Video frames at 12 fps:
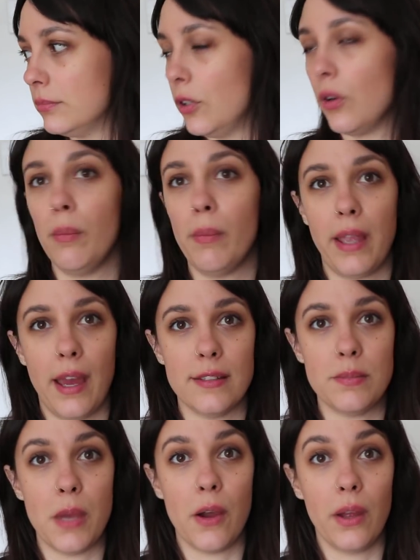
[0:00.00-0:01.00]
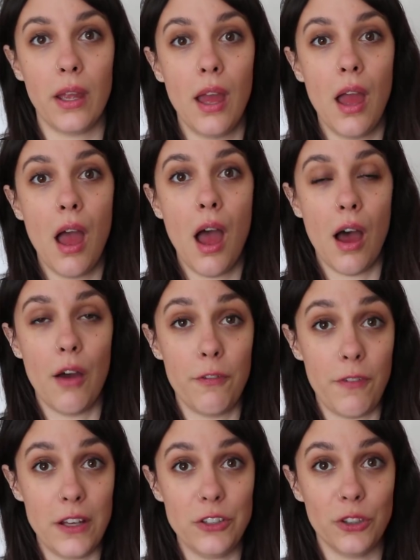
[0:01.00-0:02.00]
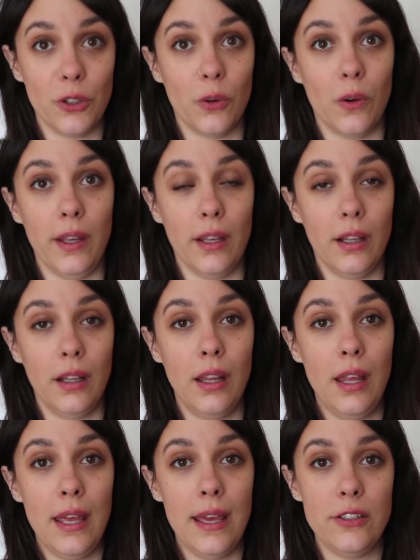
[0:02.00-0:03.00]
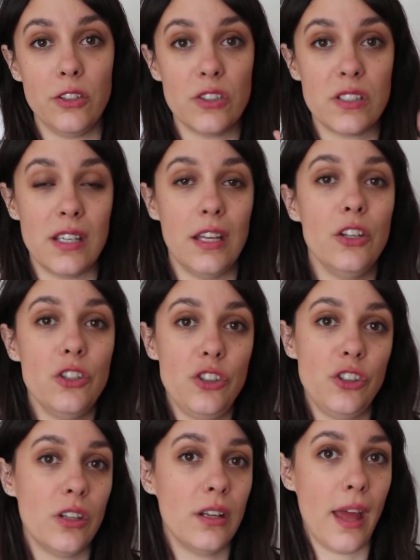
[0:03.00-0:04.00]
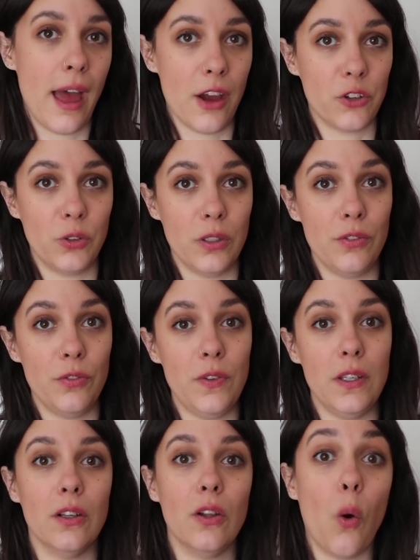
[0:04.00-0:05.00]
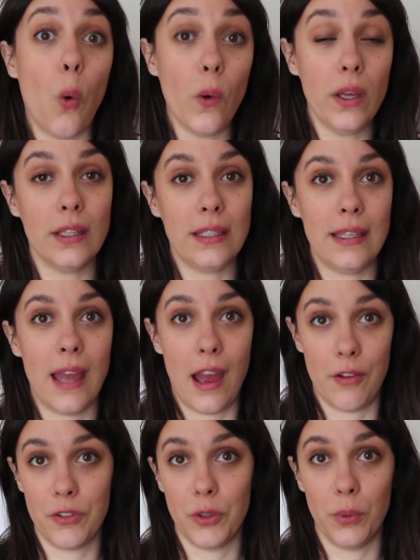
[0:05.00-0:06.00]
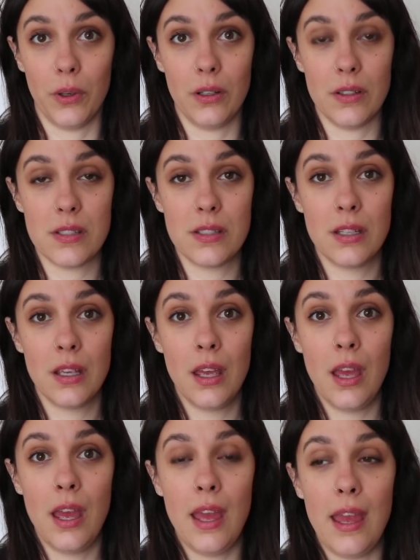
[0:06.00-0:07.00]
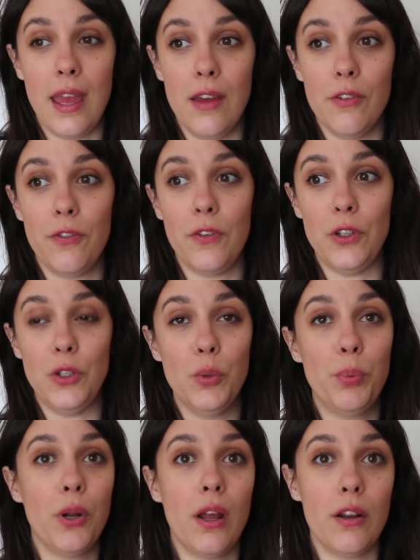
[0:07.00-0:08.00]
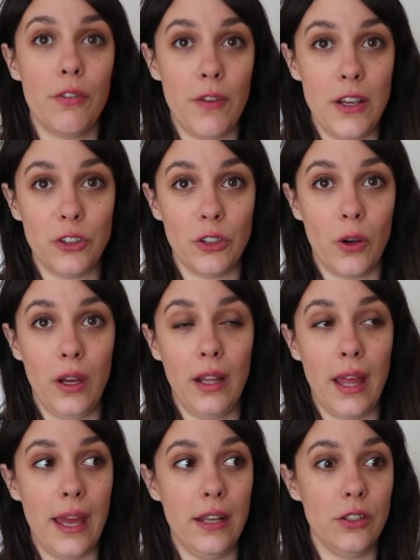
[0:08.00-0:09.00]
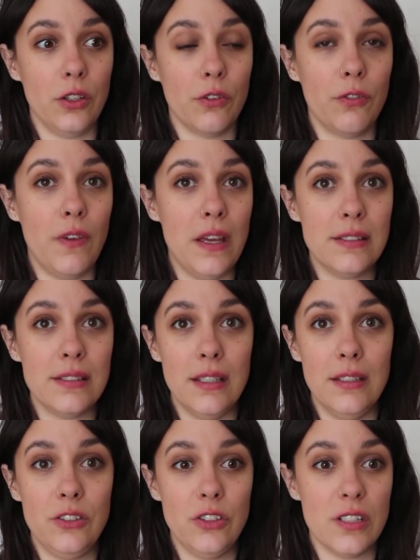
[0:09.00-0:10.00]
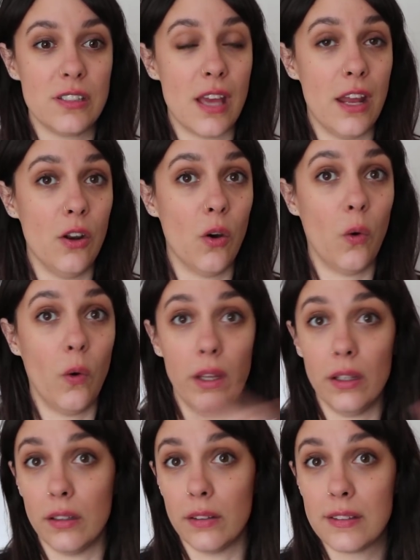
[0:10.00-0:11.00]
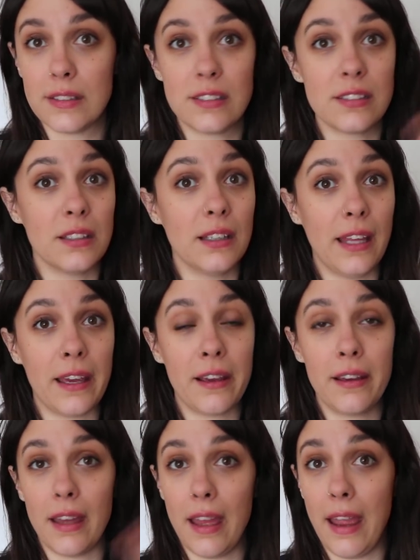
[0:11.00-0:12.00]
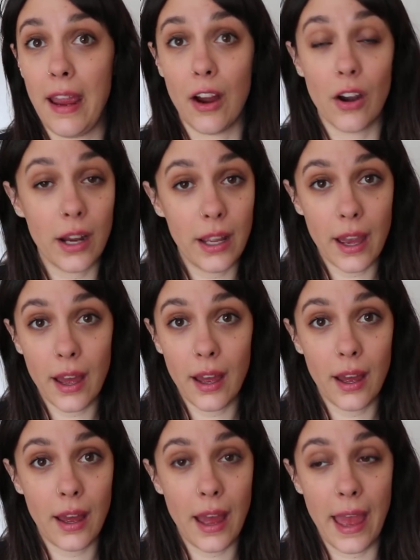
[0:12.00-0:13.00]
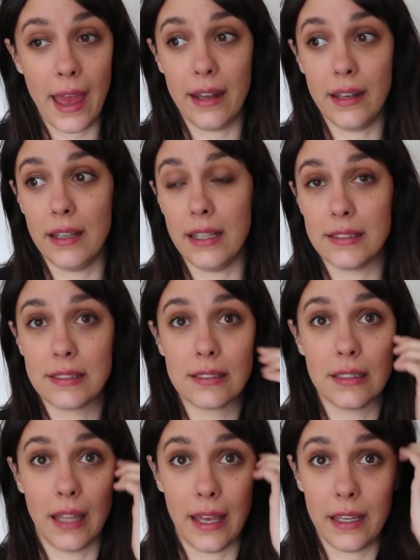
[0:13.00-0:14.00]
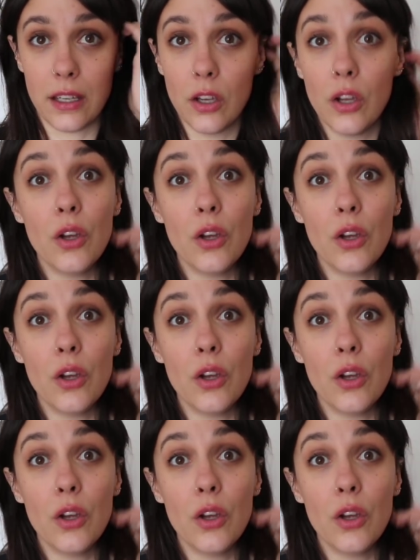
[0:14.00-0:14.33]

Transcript: oh great, my cat's meowing, a facial oil, is your skin shouldn't actually feel oily afterwards. If you put on a facial oil and your face is just an oil slick area and it's like